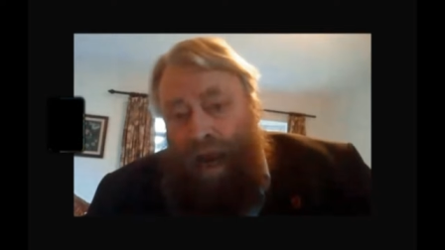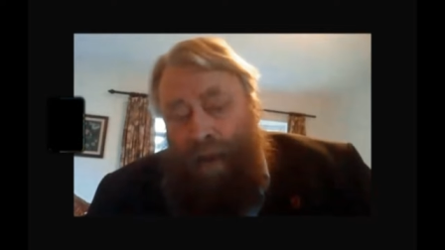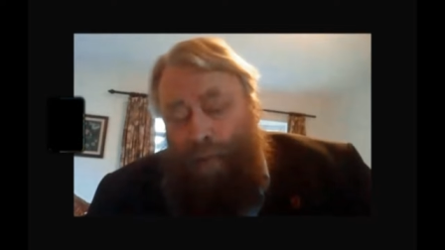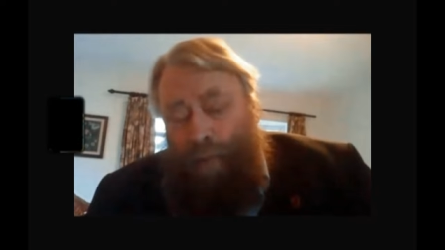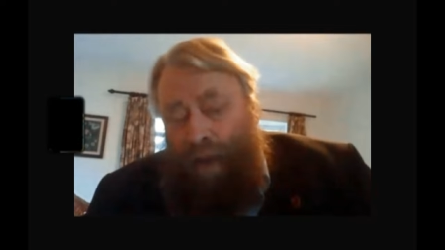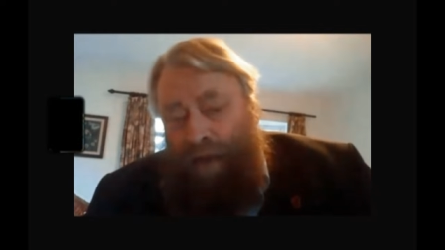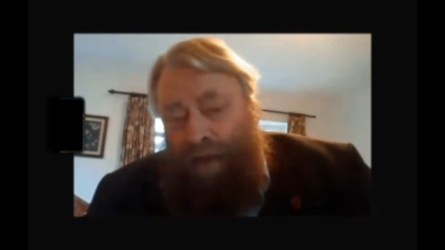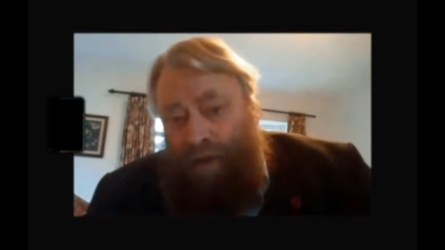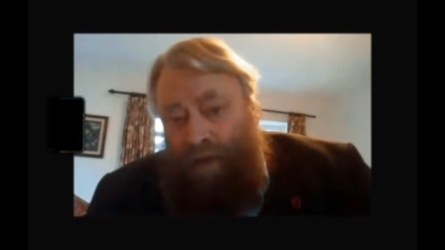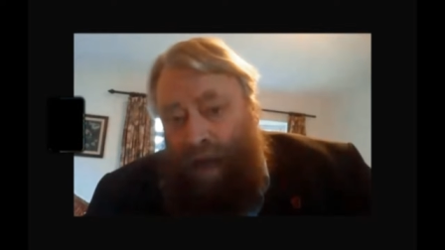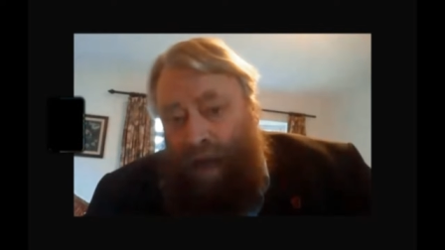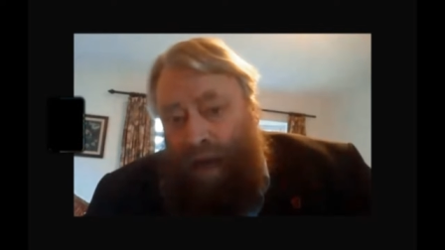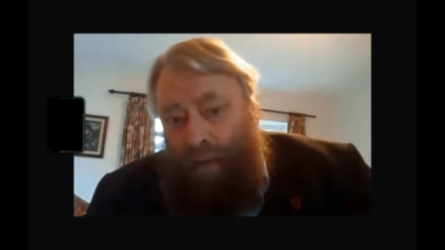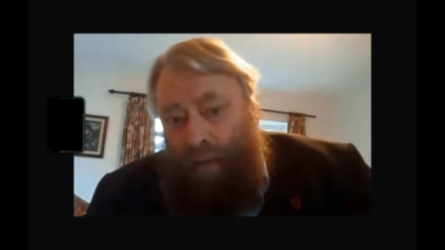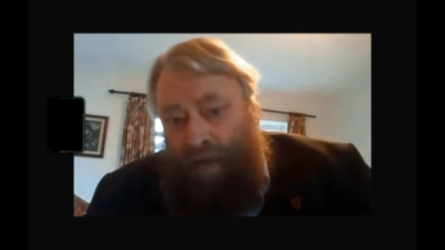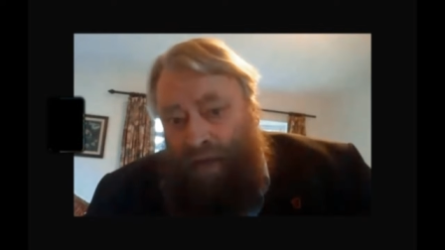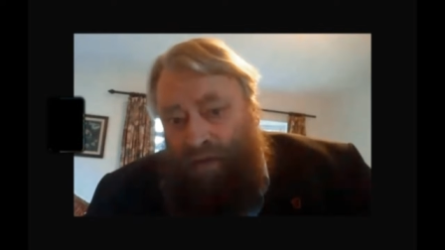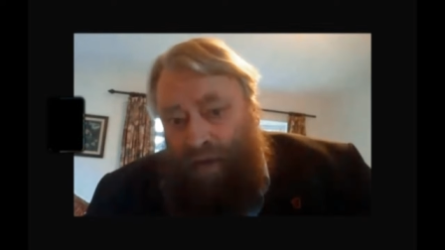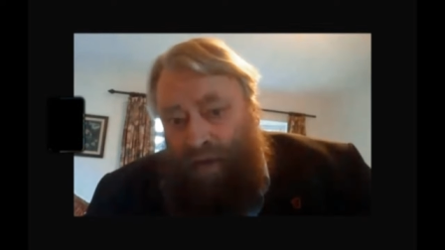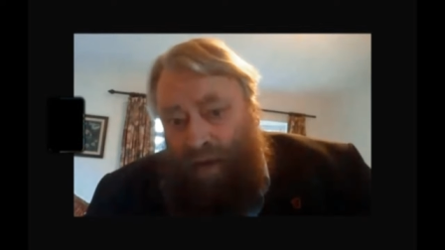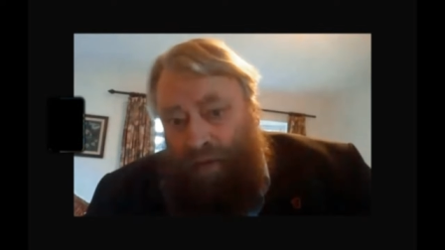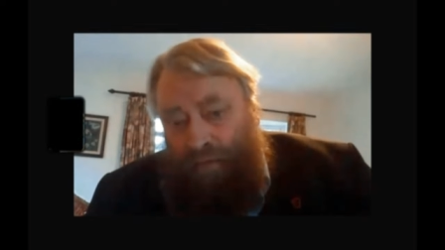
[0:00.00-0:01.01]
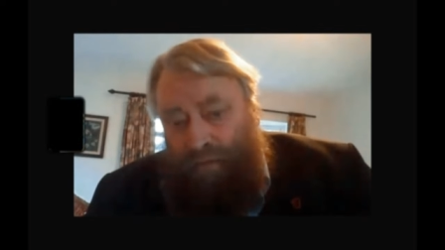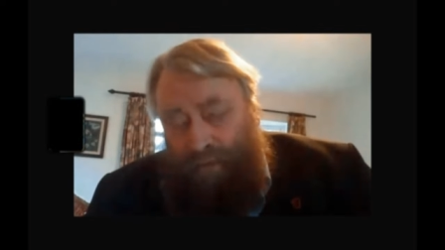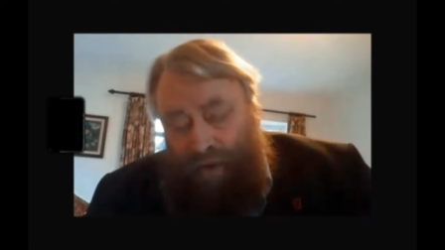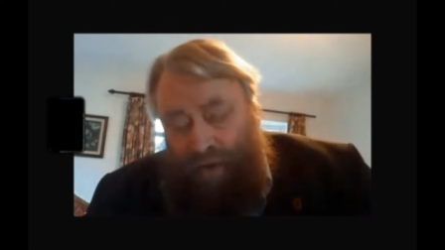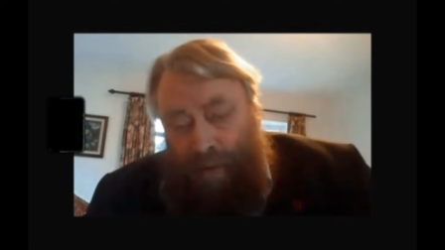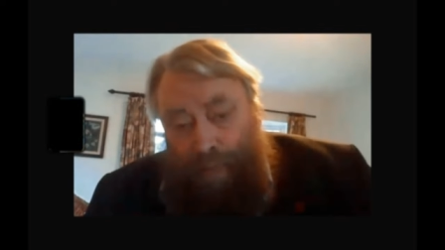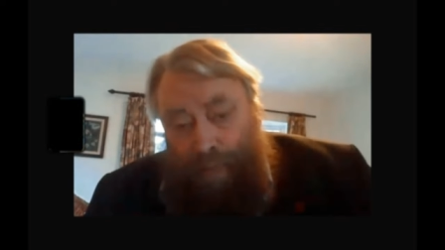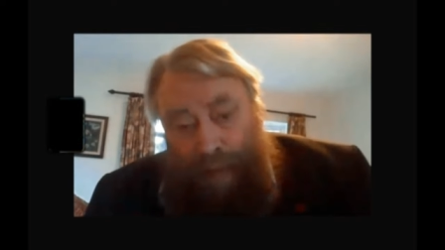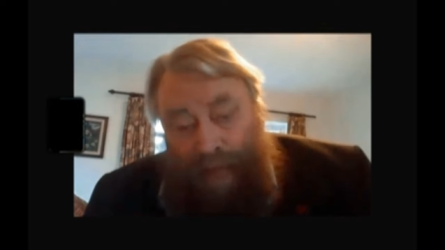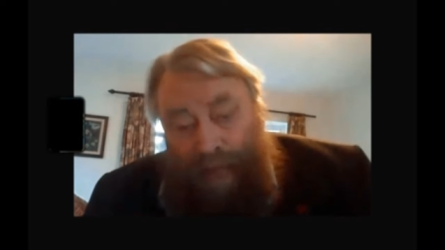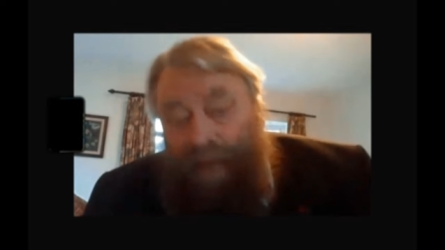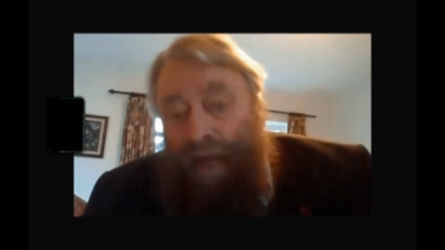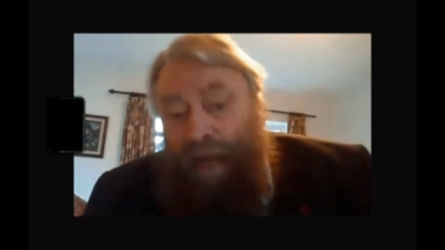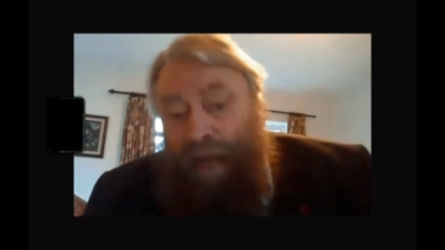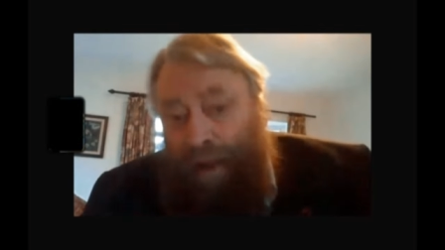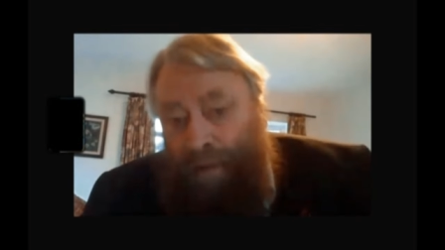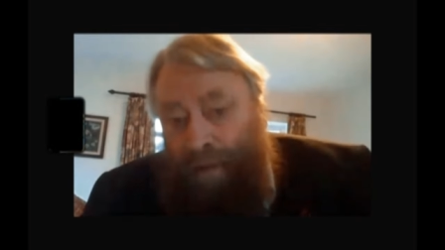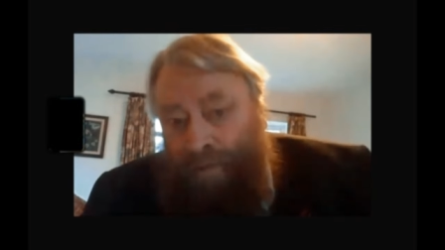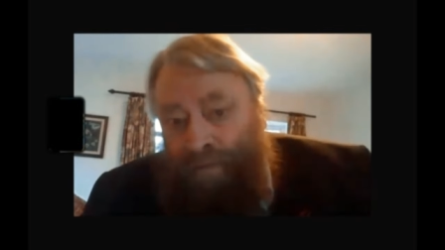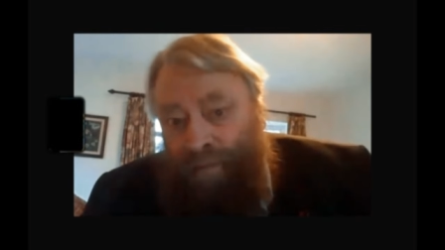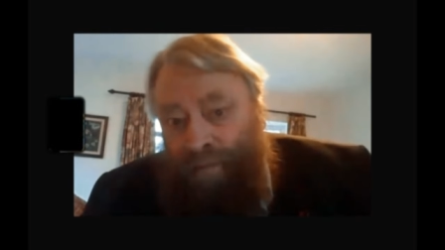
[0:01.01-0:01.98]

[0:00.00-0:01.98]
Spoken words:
went for a penny.